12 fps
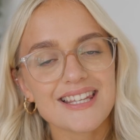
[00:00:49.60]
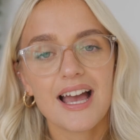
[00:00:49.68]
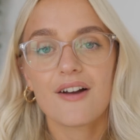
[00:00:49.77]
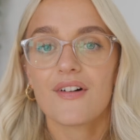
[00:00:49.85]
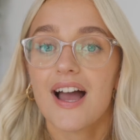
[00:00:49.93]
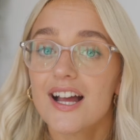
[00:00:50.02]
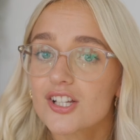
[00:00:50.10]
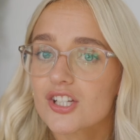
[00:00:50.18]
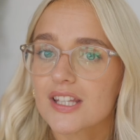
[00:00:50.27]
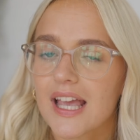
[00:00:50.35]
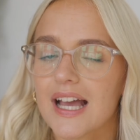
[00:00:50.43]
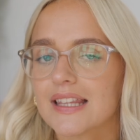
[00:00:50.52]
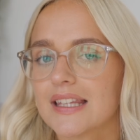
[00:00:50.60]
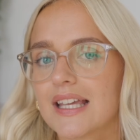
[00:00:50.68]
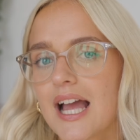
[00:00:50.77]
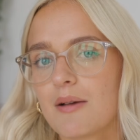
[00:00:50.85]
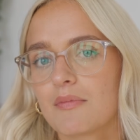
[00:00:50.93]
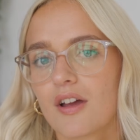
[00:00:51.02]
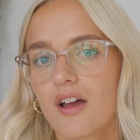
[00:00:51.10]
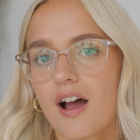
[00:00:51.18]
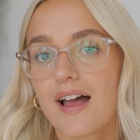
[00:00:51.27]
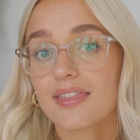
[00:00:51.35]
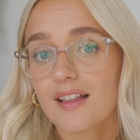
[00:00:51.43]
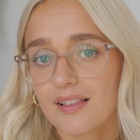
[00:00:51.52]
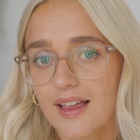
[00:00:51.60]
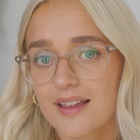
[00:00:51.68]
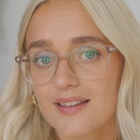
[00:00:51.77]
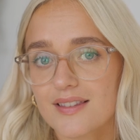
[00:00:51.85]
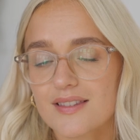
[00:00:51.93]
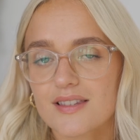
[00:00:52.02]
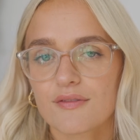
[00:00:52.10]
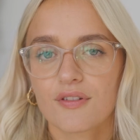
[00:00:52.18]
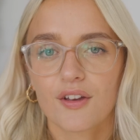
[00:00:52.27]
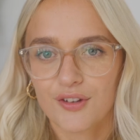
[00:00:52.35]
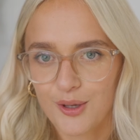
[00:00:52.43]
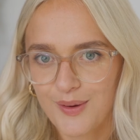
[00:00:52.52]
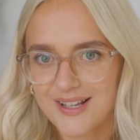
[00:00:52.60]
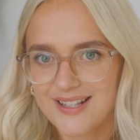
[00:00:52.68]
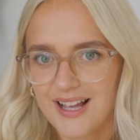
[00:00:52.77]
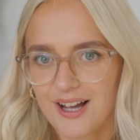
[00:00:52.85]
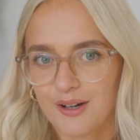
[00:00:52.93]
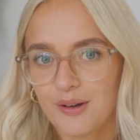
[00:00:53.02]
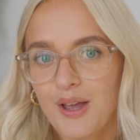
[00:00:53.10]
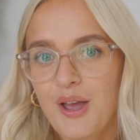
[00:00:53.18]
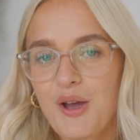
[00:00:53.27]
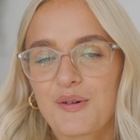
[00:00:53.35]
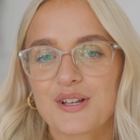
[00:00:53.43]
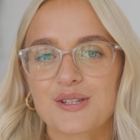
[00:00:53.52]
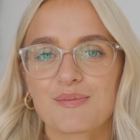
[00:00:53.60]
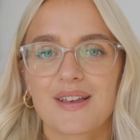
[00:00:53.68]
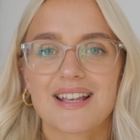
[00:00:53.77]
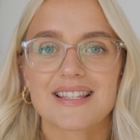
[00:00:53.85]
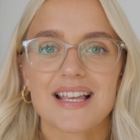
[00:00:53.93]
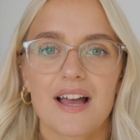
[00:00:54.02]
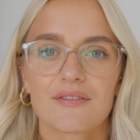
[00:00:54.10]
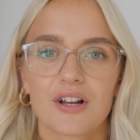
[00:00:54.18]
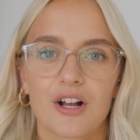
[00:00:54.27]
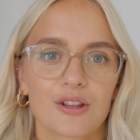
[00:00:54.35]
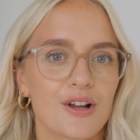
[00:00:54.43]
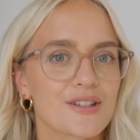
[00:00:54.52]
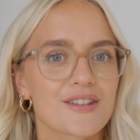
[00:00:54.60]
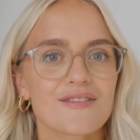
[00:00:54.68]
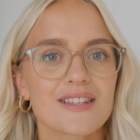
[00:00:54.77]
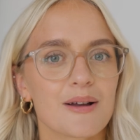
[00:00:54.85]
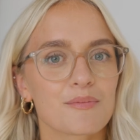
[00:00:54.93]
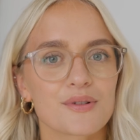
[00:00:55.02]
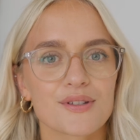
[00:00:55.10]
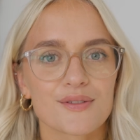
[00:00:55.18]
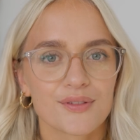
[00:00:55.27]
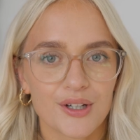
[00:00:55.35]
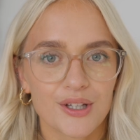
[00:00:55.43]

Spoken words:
I've actually had the camera and the lens for a few weeks now, which means I've got lots of samples for